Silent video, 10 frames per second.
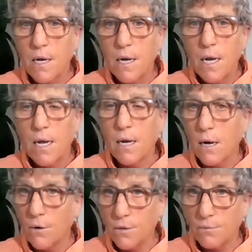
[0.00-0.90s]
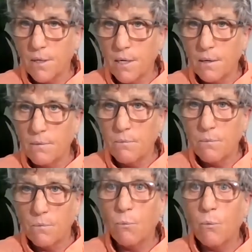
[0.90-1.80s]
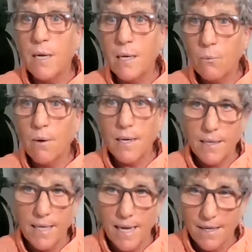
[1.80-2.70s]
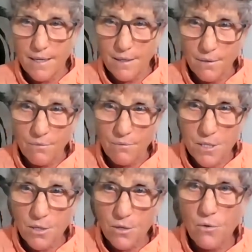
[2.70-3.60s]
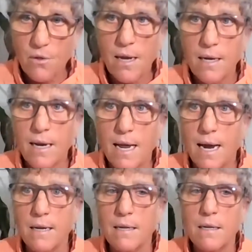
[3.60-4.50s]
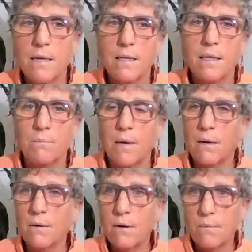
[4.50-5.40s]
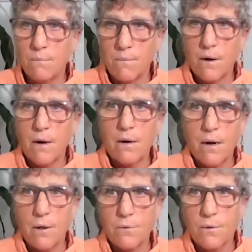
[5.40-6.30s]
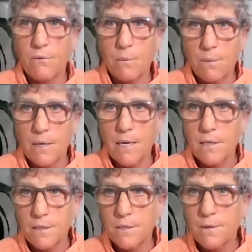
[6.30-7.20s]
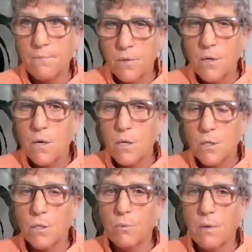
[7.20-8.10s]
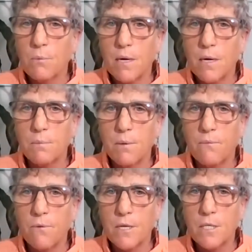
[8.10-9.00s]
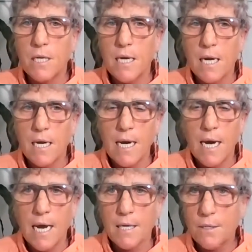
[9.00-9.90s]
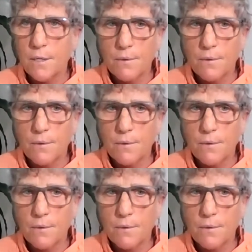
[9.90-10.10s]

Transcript: very hard to read. We want that. The fuzzier that line, the better our health of our plant. So we want it to be fuzzy and not